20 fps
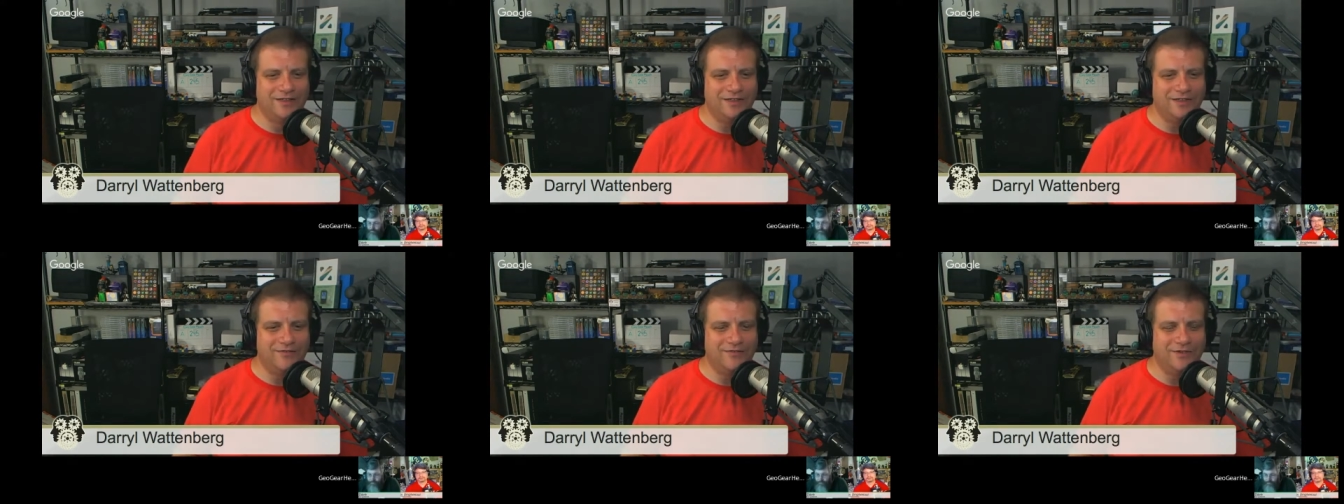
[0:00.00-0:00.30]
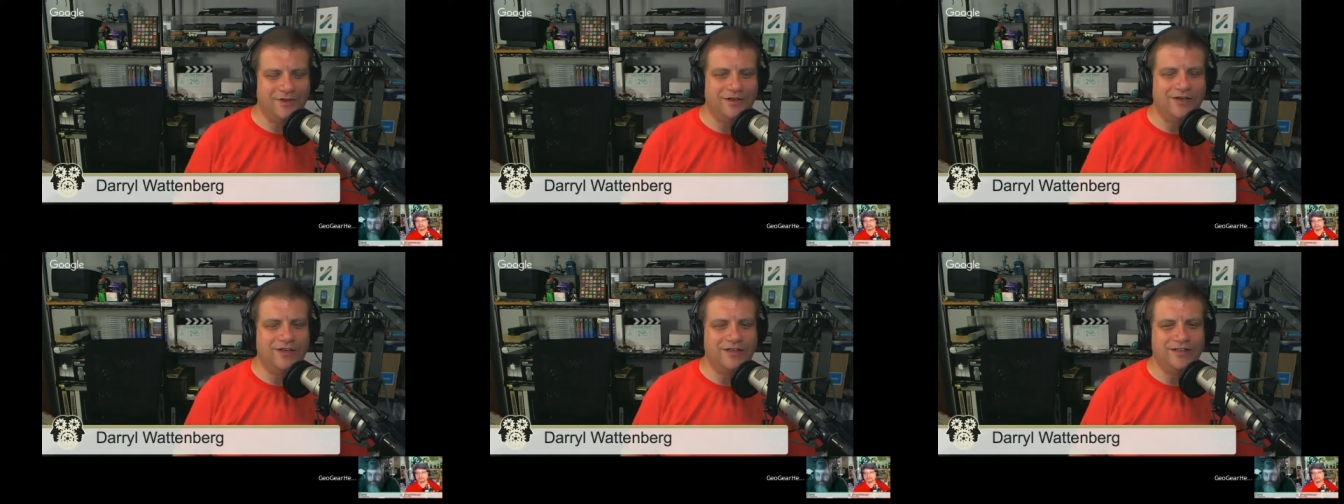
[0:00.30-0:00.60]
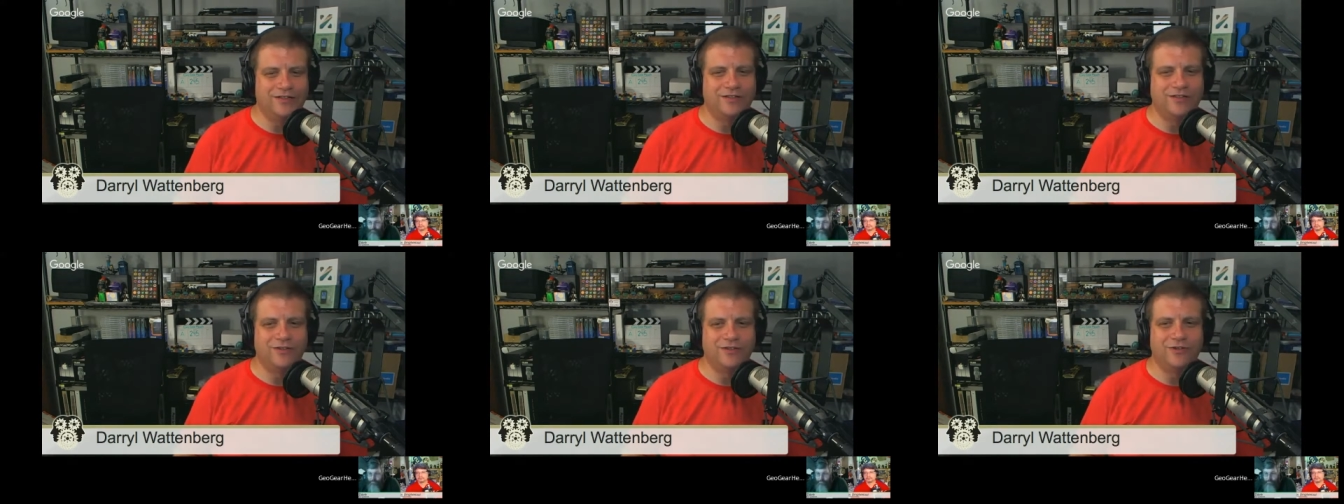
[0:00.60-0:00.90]

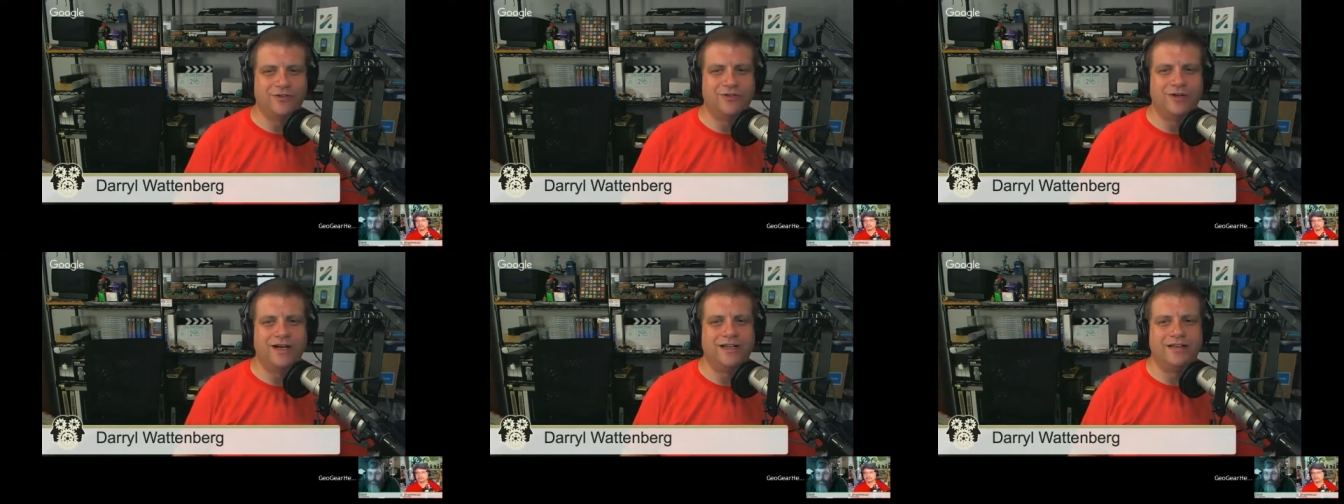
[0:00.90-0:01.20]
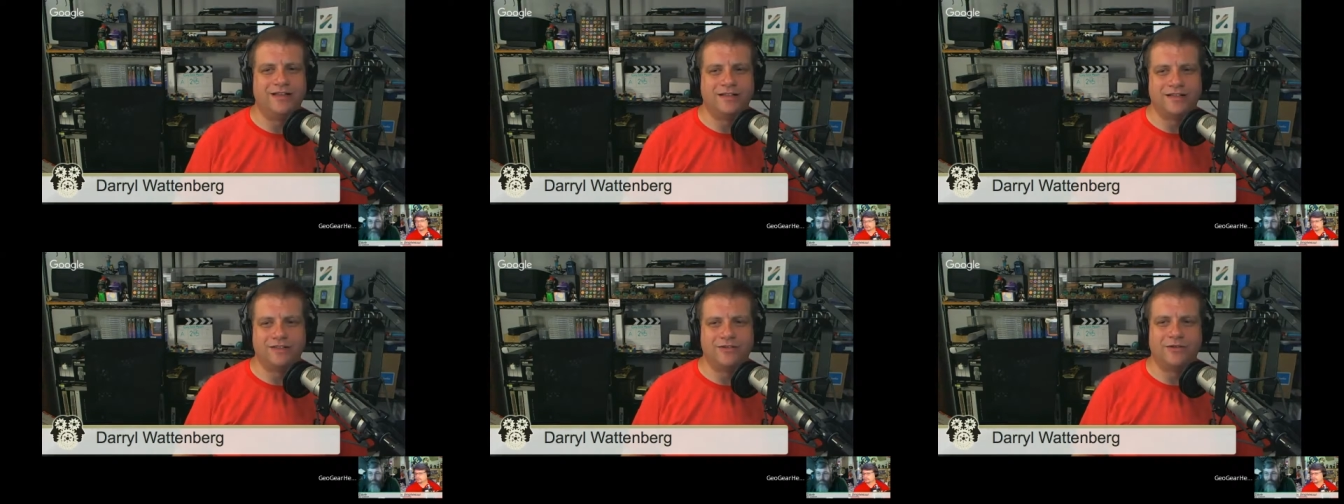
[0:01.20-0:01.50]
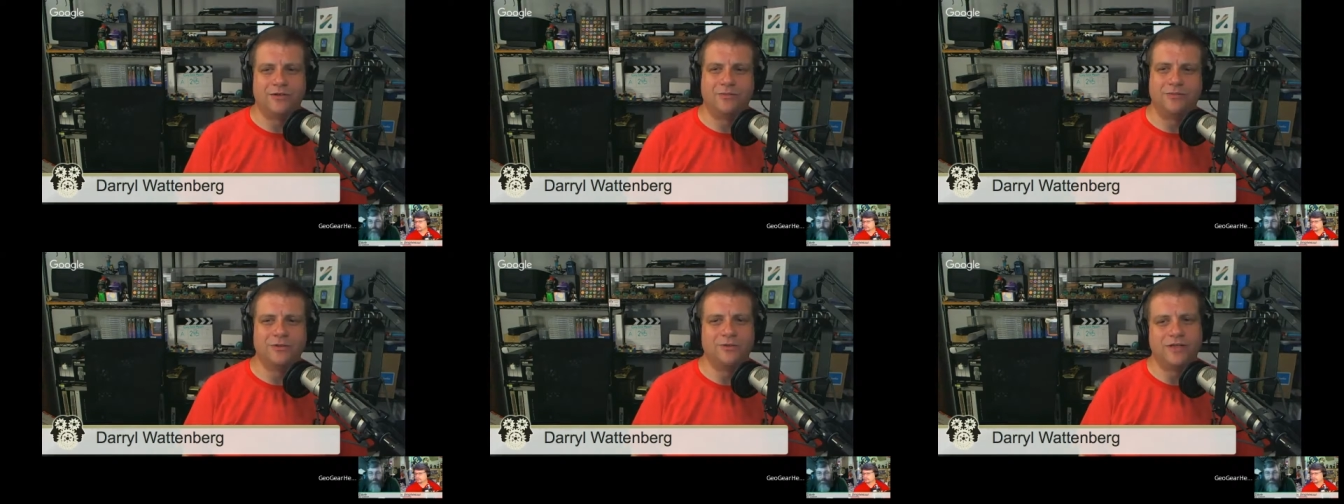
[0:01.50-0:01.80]
variance in the terrain that the
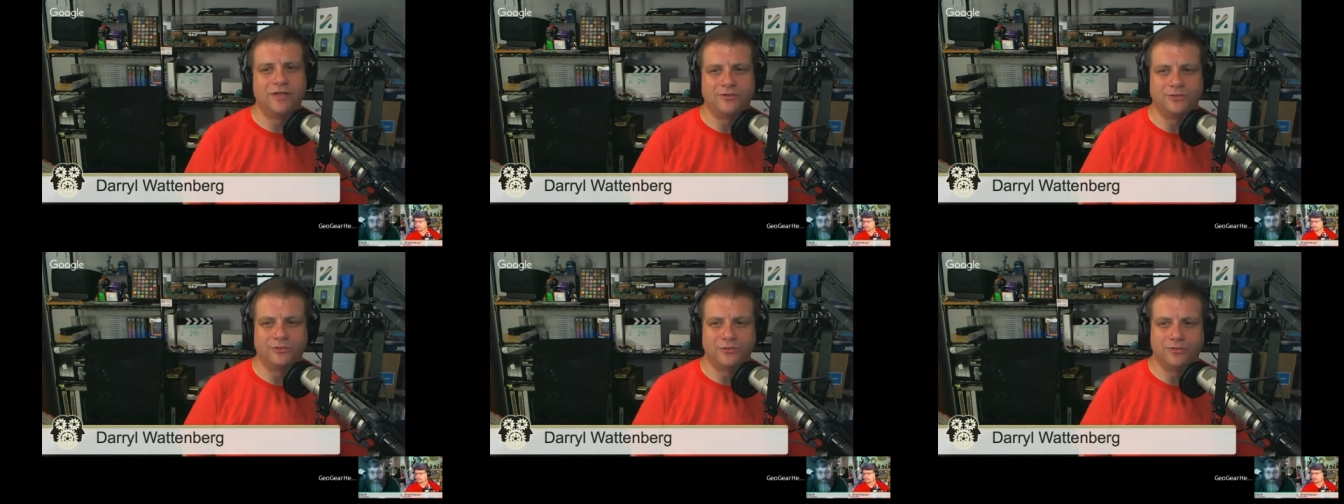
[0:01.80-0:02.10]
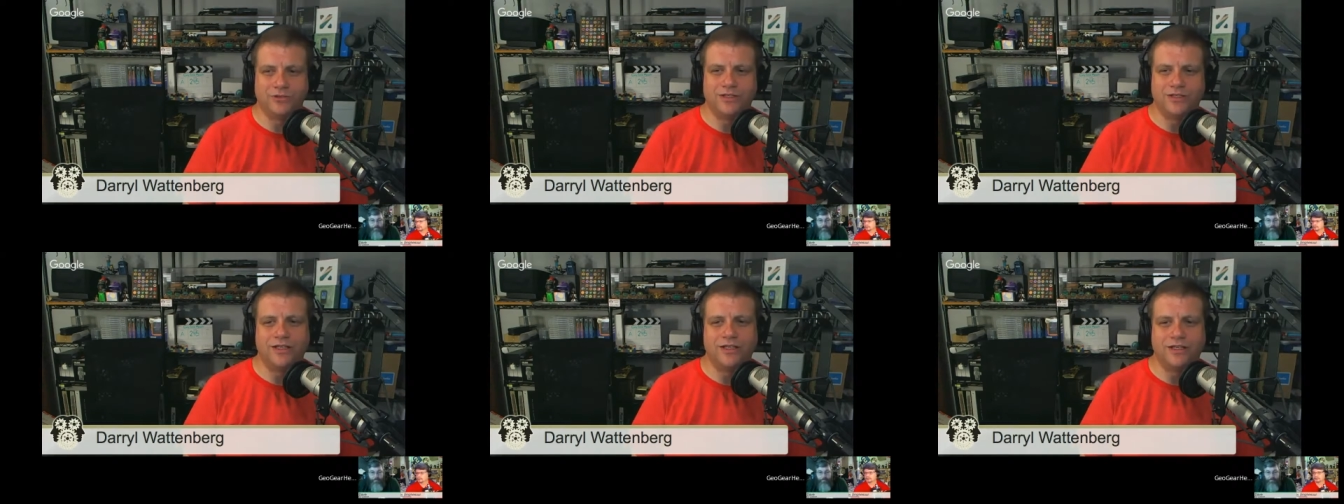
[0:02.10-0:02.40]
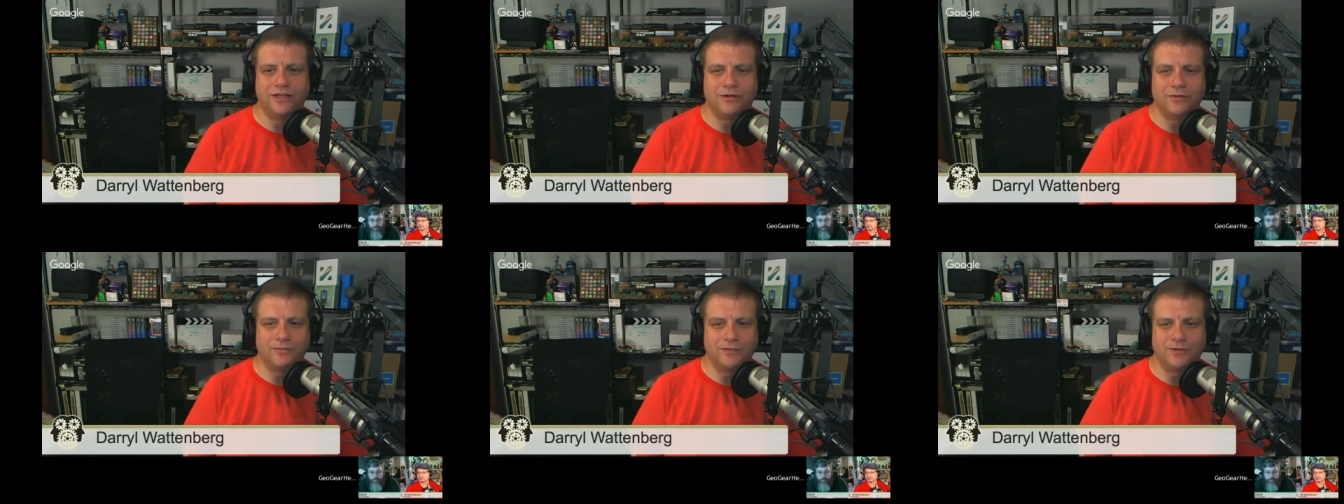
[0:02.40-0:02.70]
topo lines really can
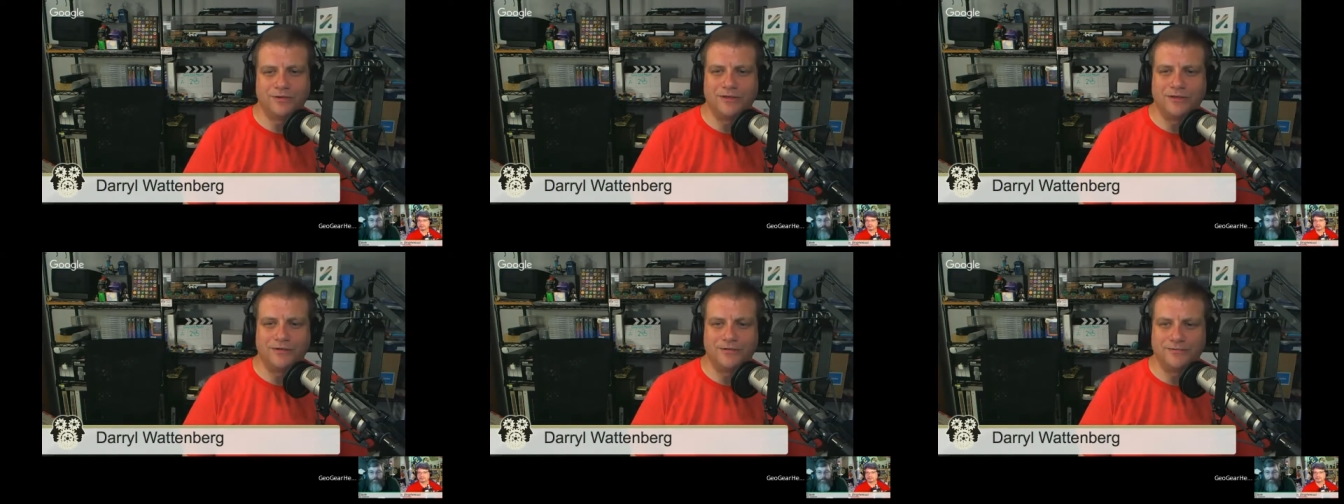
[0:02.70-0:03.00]
help you out.